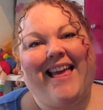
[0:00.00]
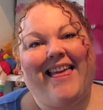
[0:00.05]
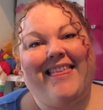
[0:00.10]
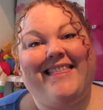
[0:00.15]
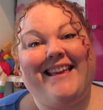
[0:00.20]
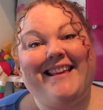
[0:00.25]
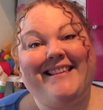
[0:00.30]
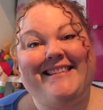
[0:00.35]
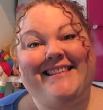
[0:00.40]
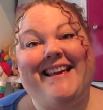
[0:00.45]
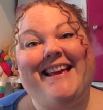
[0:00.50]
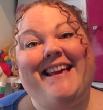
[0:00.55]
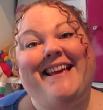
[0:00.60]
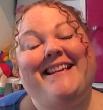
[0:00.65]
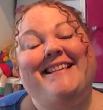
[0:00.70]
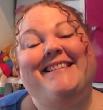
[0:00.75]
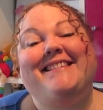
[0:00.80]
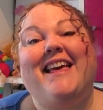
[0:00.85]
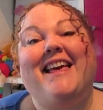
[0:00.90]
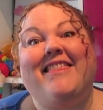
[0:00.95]
This
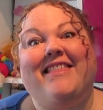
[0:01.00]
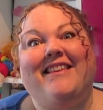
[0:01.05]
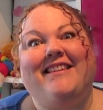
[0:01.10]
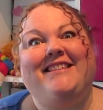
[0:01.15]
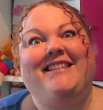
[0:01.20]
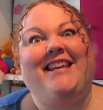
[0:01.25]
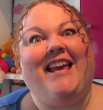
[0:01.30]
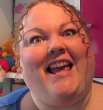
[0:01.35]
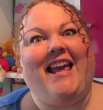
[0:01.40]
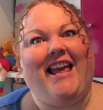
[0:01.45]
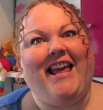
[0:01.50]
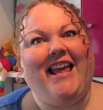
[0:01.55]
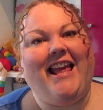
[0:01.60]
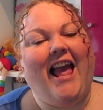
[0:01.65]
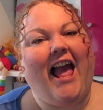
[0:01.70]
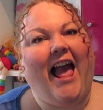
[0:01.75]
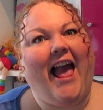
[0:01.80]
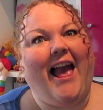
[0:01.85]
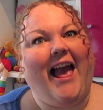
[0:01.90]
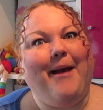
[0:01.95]
is the
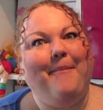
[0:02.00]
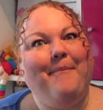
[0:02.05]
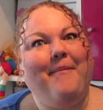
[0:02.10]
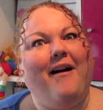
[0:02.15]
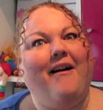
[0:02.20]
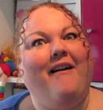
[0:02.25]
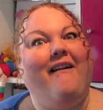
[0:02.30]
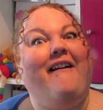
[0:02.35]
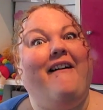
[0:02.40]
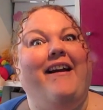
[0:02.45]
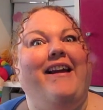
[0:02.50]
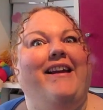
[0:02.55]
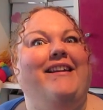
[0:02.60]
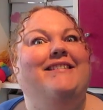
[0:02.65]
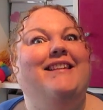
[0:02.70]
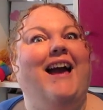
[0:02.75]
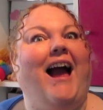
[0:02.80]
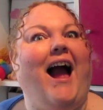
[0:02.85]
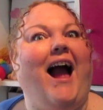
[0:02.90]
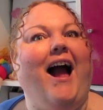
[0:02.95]
TMI
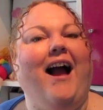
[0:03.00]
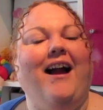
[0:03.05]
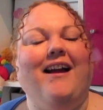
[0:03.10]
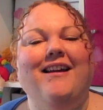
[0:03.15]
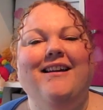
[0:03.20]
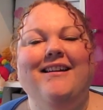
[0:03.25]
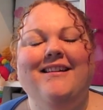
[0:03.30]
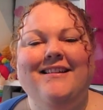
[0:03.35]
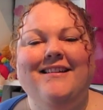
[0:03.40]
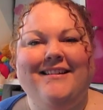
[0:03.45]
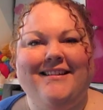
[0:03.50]
tag.